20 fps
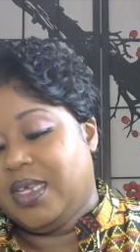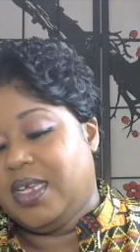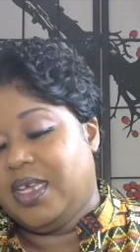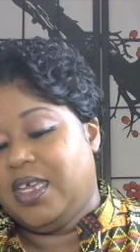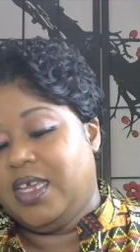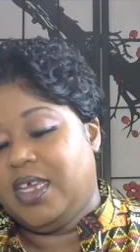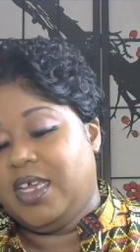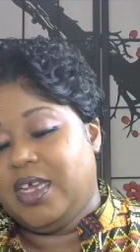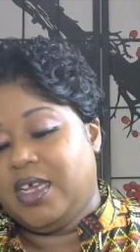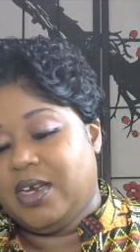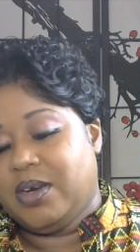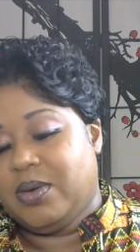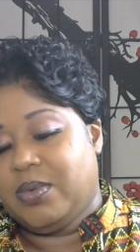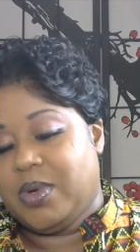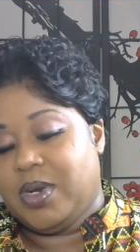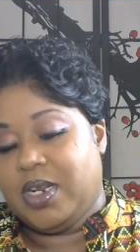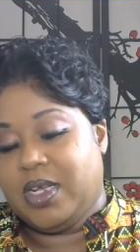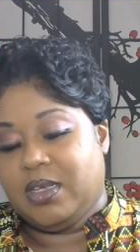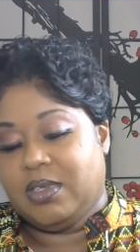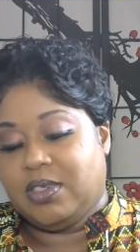Here,
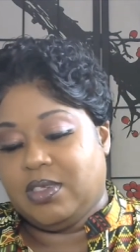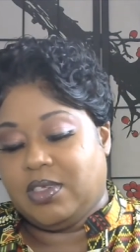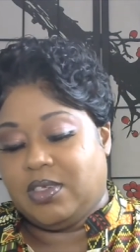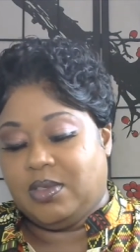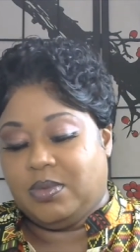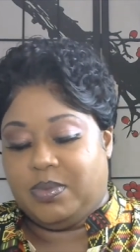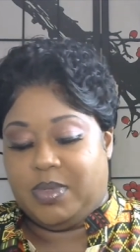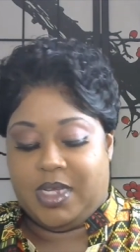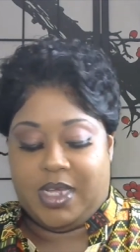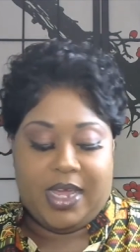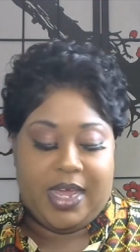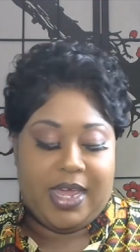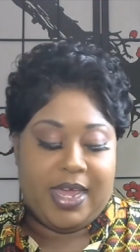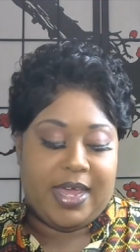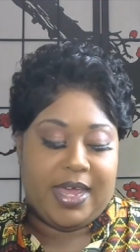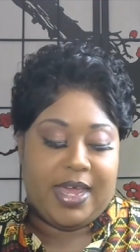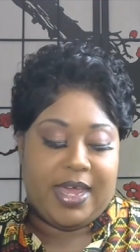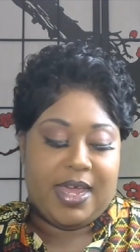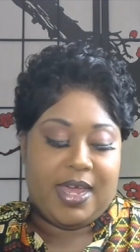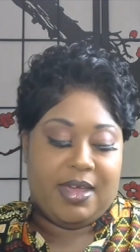what else do we
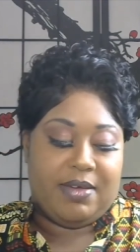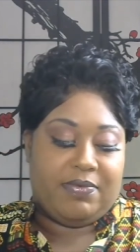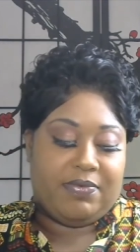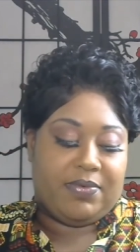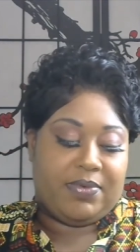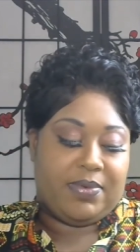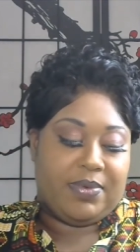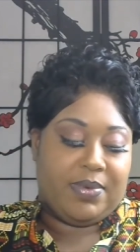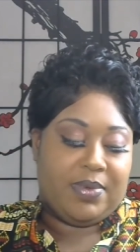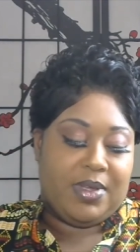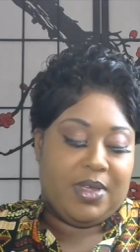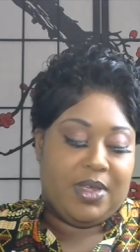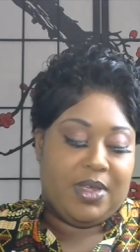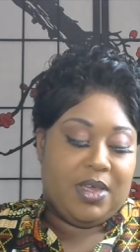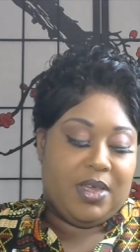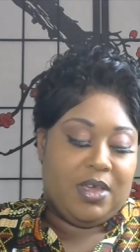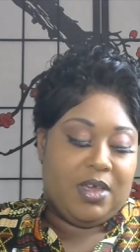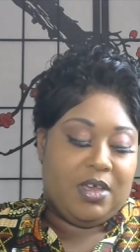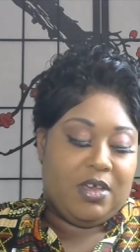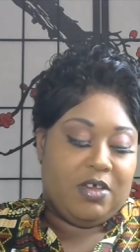have?
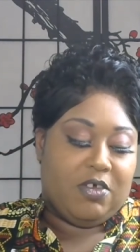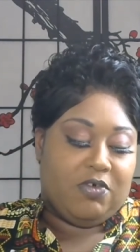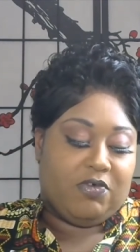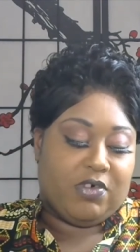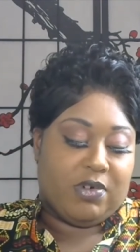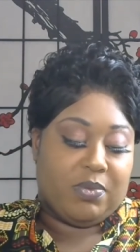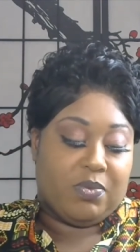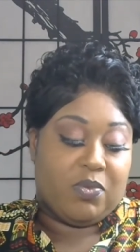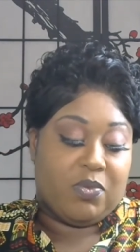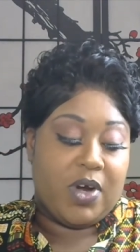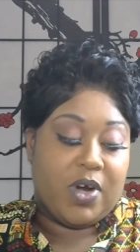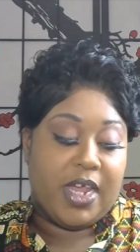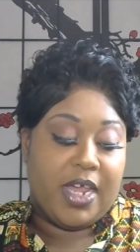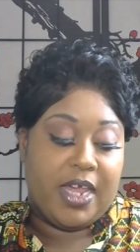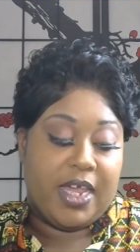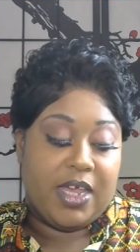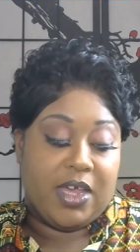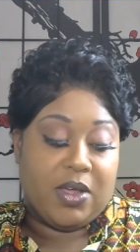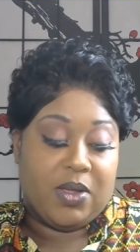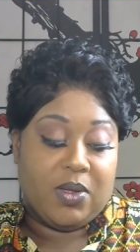From
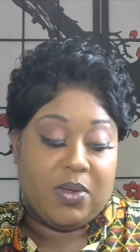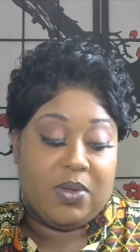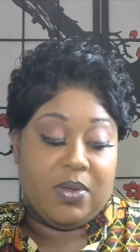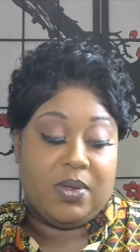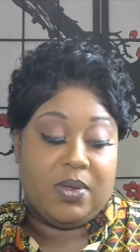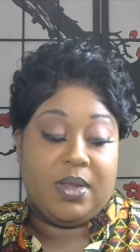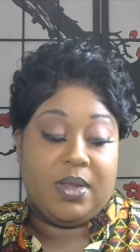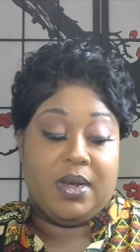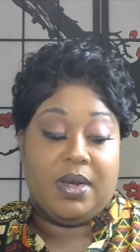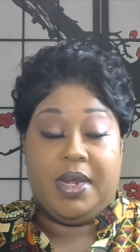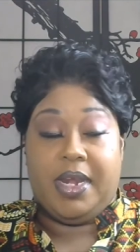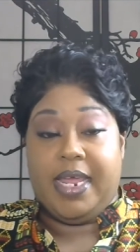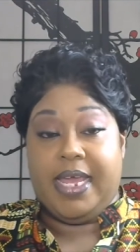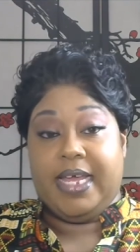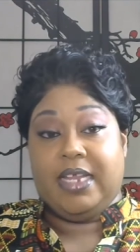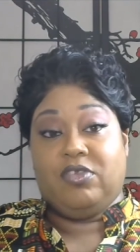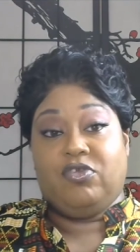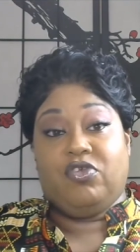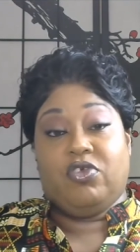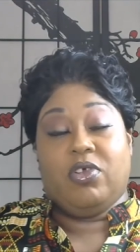Rael,
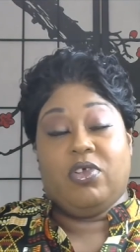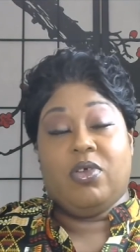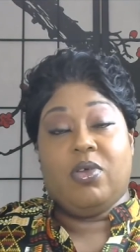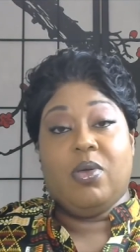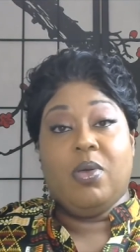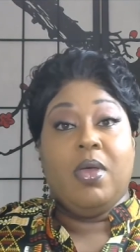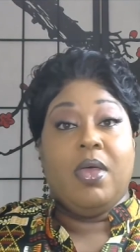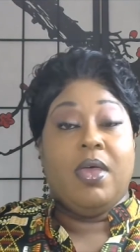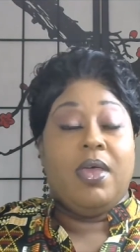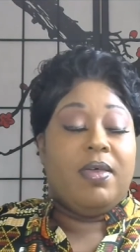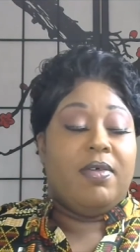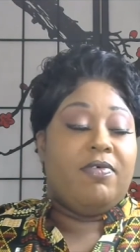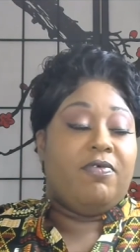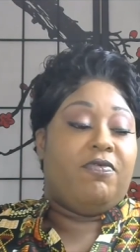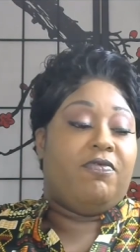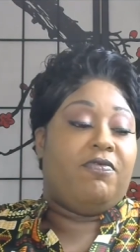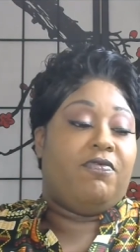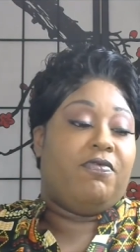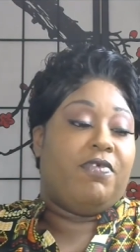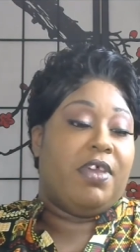natural
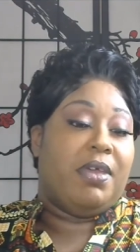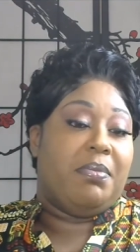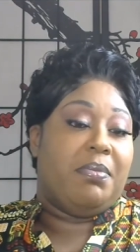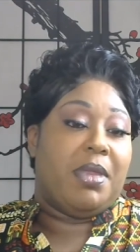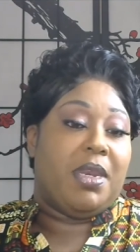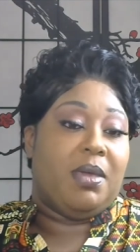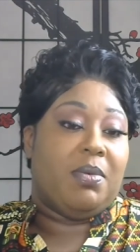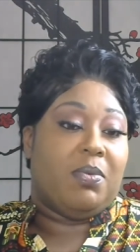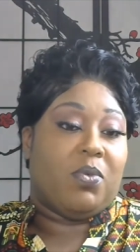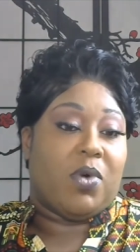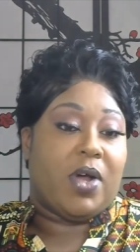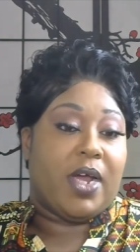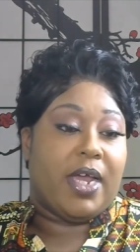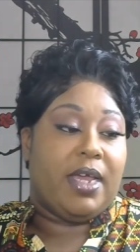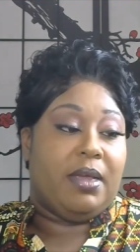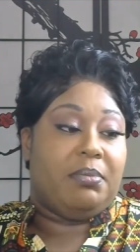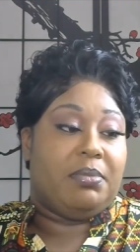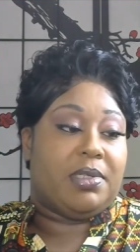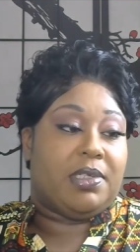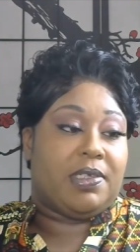feminine
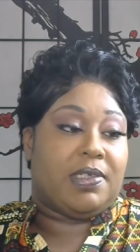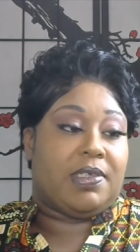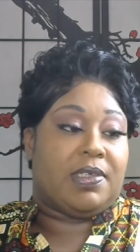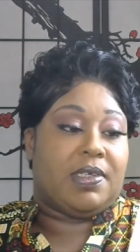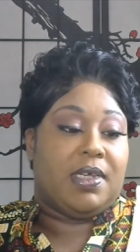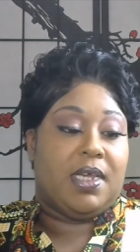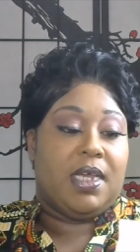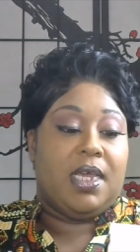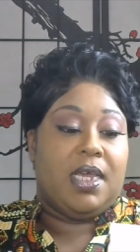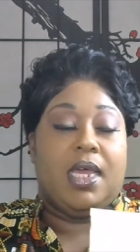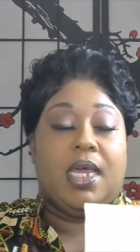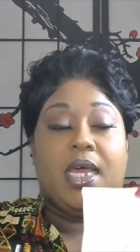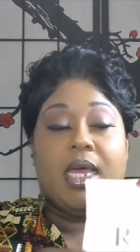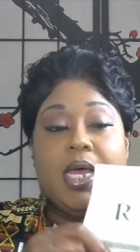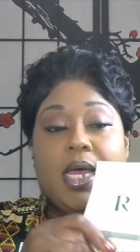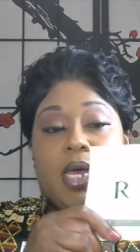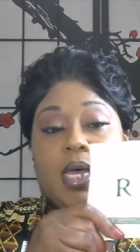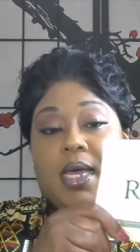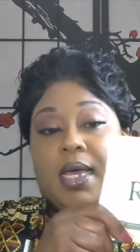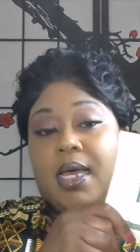wipes.
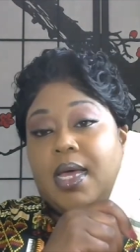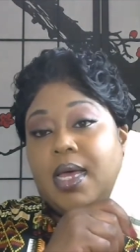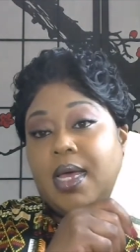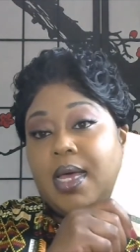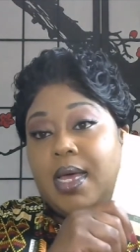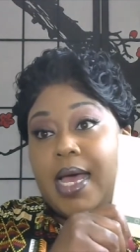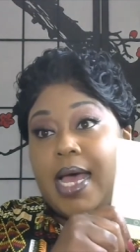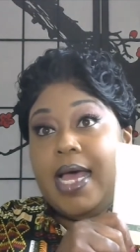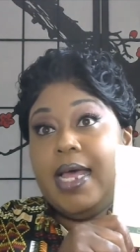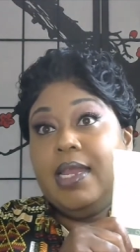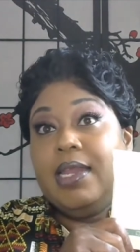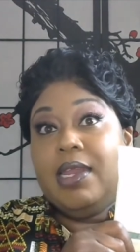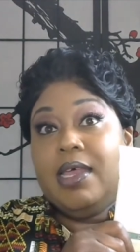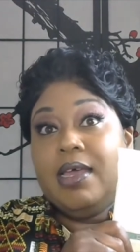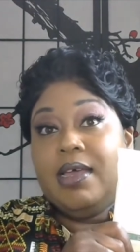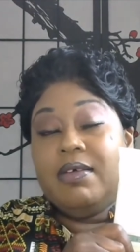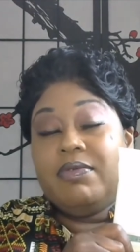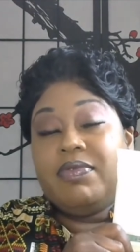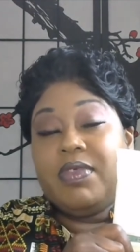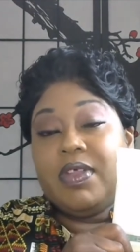I
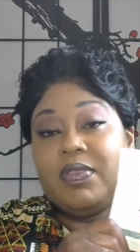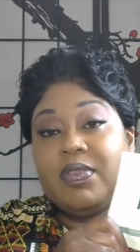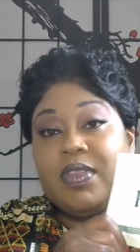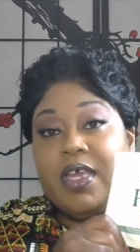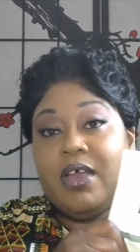love that